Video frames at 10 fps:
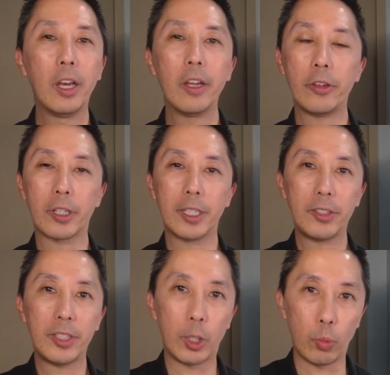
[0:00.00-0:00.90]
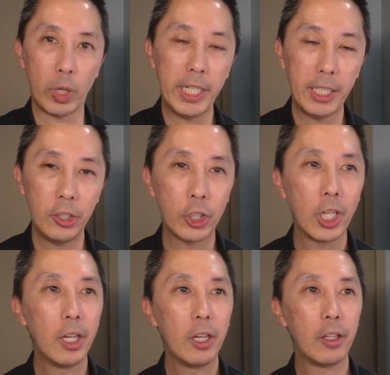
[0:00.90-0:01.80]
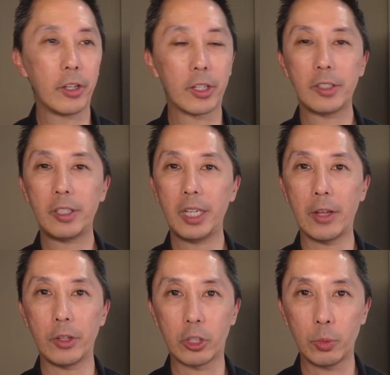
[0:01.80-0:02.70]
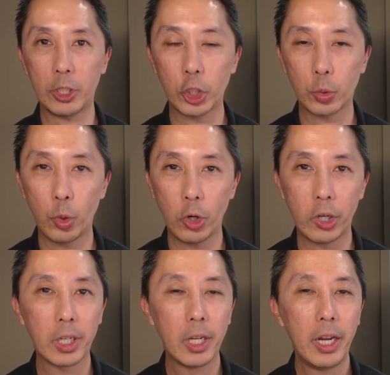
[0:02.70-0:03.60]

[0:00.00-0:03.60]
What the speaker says: They're going to see the range, they're going to see how the switches work,